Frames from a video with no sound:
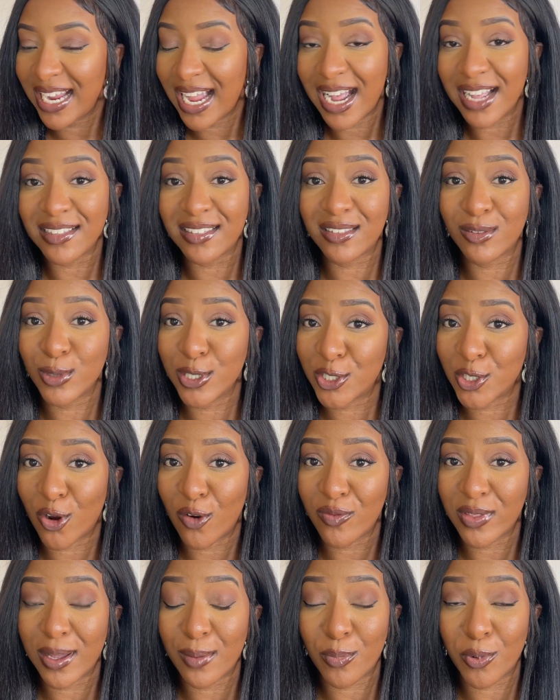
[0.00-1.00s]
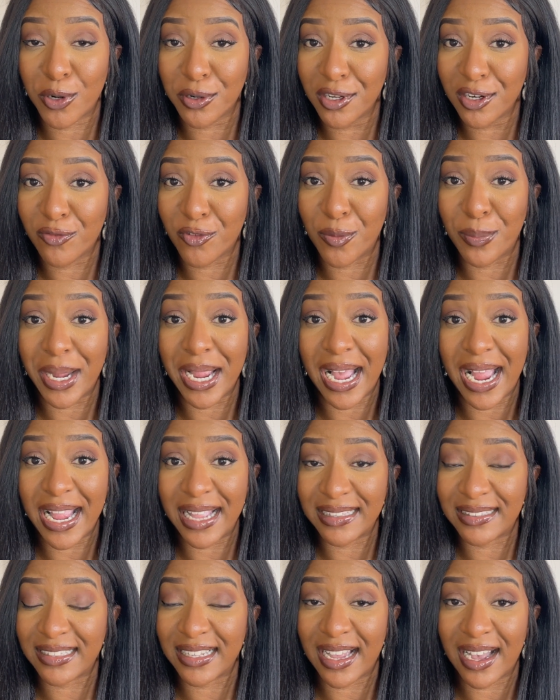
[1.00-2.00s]
I switch off that product from my
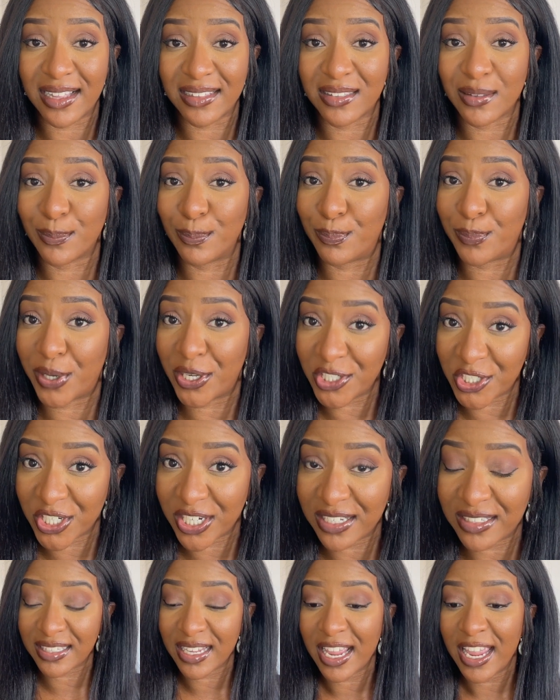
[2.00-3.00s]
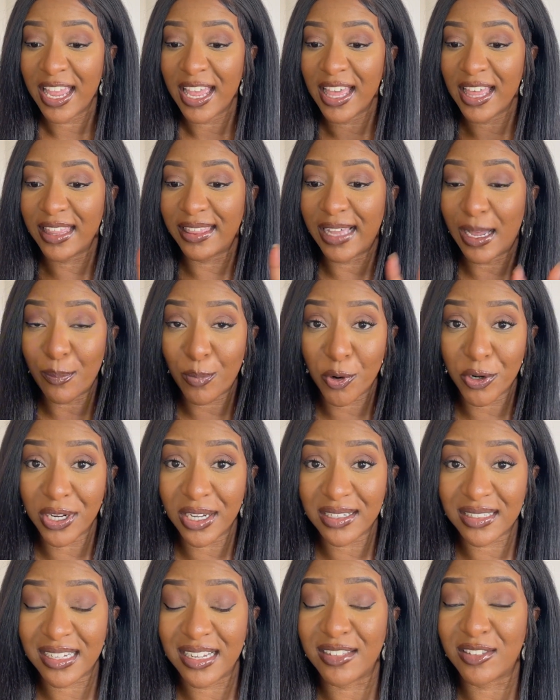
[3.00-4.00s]
Etsy ads budget. That
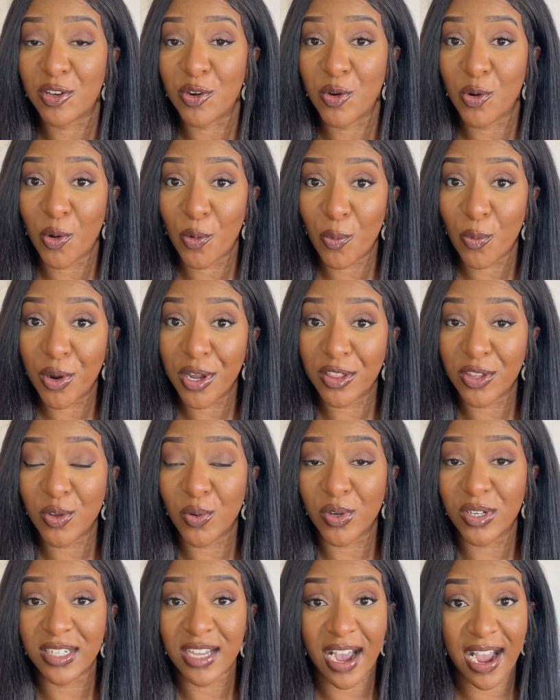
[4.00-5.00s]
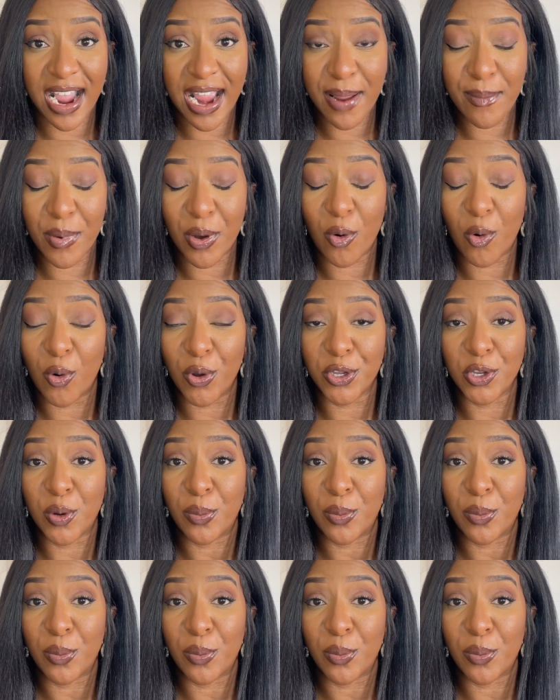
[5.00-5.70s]
product is not worth your time or your